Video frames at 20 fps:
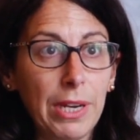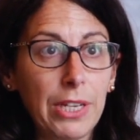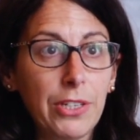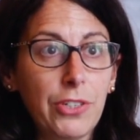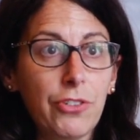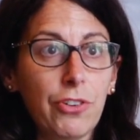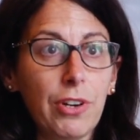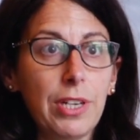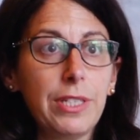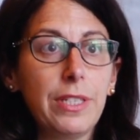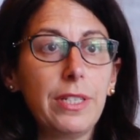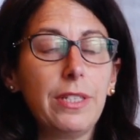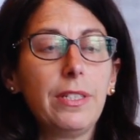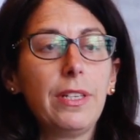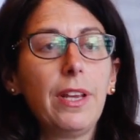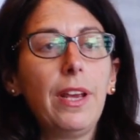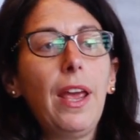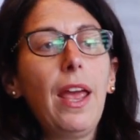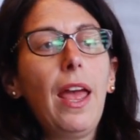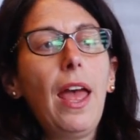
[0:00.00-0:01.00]

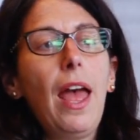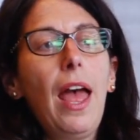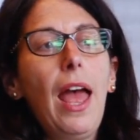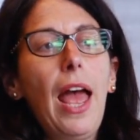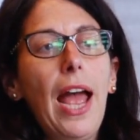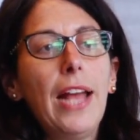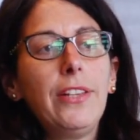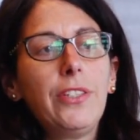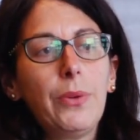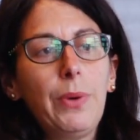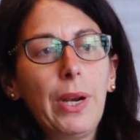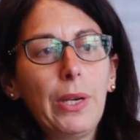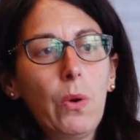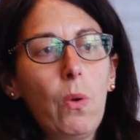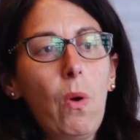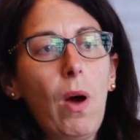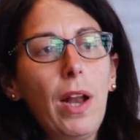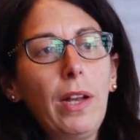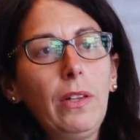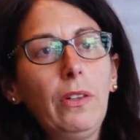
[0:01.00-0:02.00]
stresses. And so we had
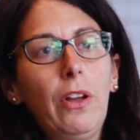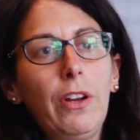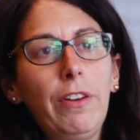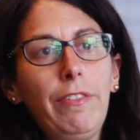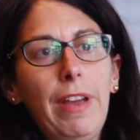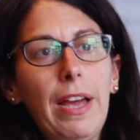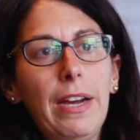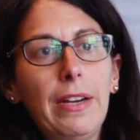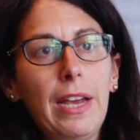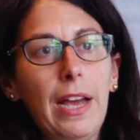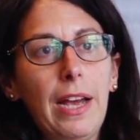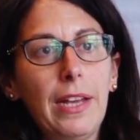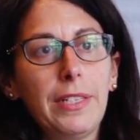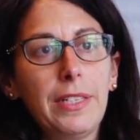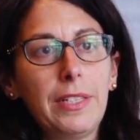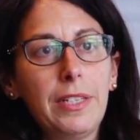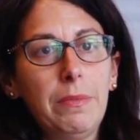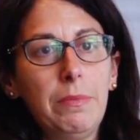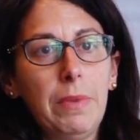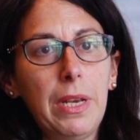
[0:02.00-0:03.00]
quite a lot of our
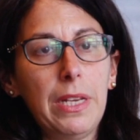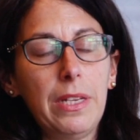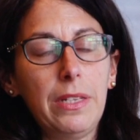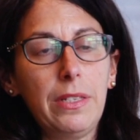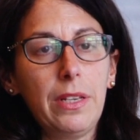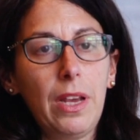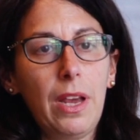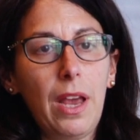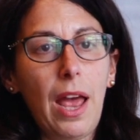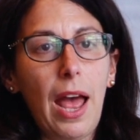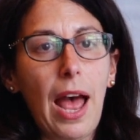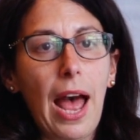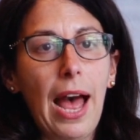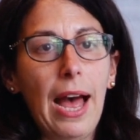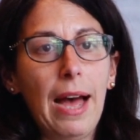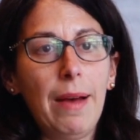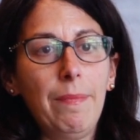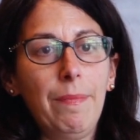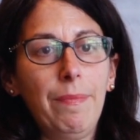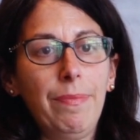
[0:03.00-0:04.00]
customers
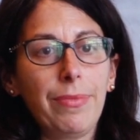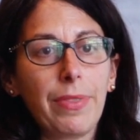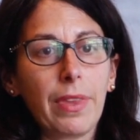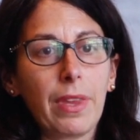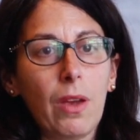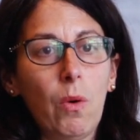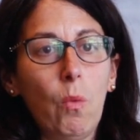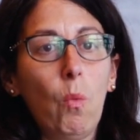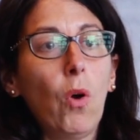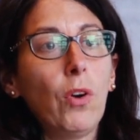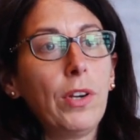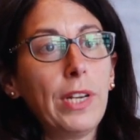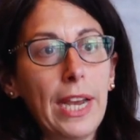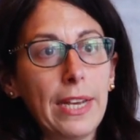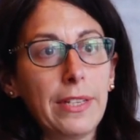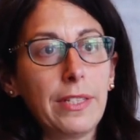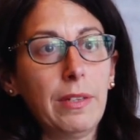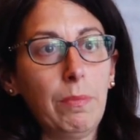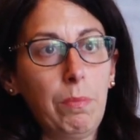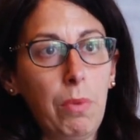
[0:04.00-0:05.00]
want
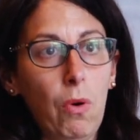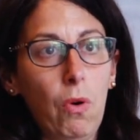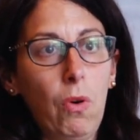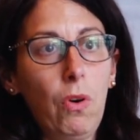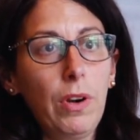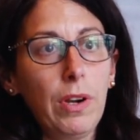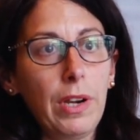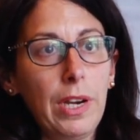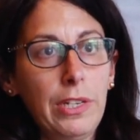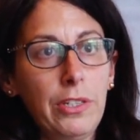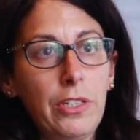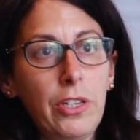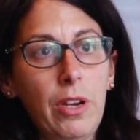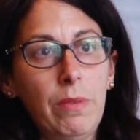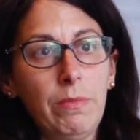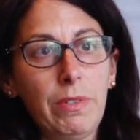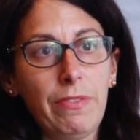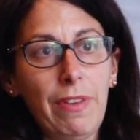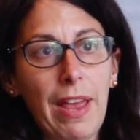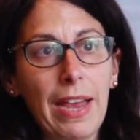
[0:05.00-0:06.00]
our support in
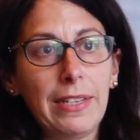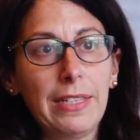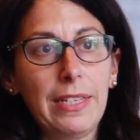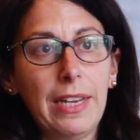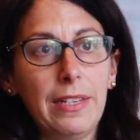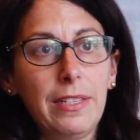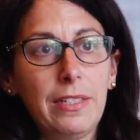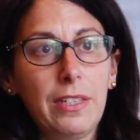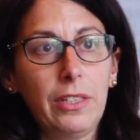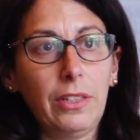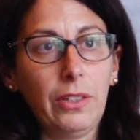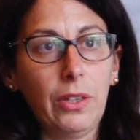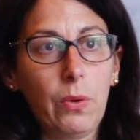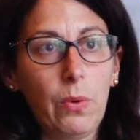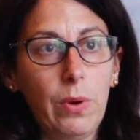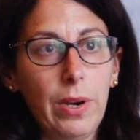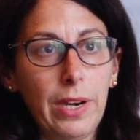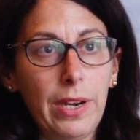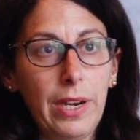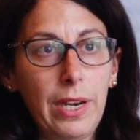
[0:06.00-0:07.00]
terms of access to
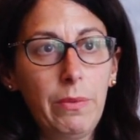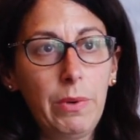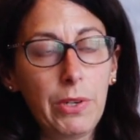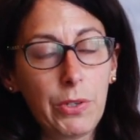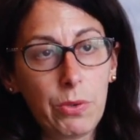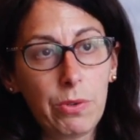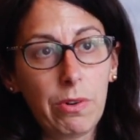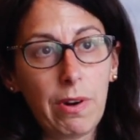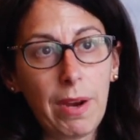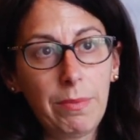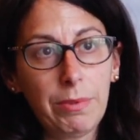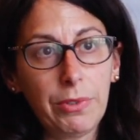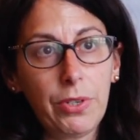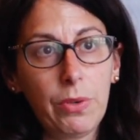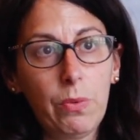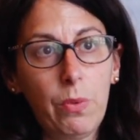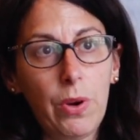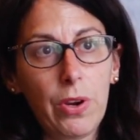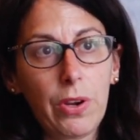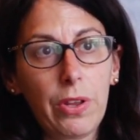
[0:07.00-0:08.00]
liquidity, which we were able
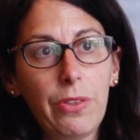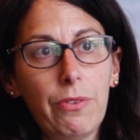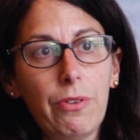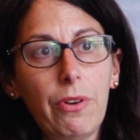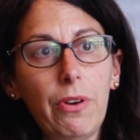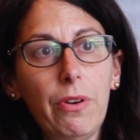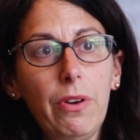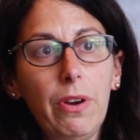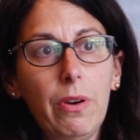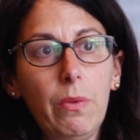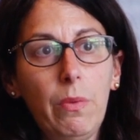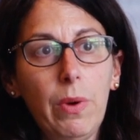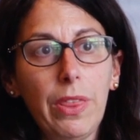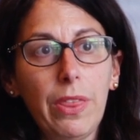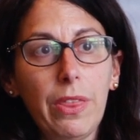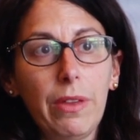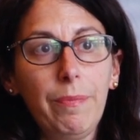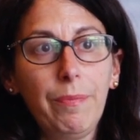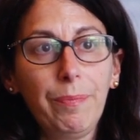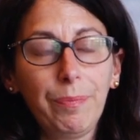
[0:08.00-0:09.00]
to work through
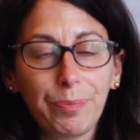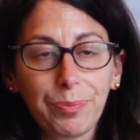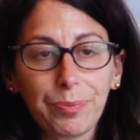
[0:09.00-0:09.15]
with them.